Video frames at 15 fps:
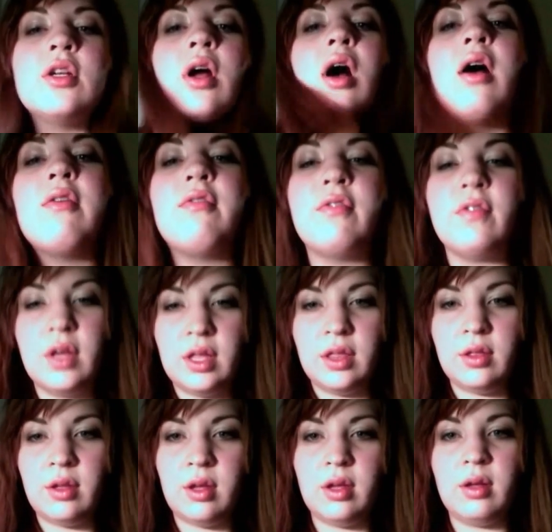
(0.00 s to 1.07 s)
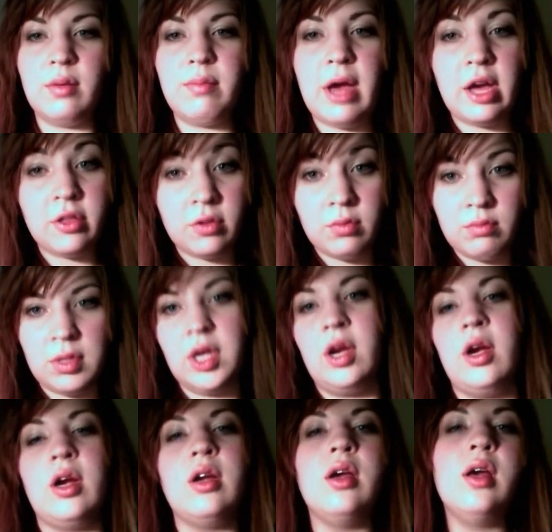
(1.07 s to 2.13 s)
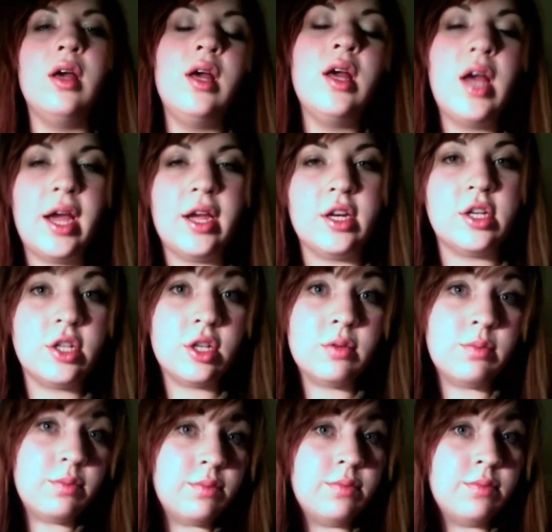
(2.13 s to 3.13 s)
off in the bathroom mirror, I should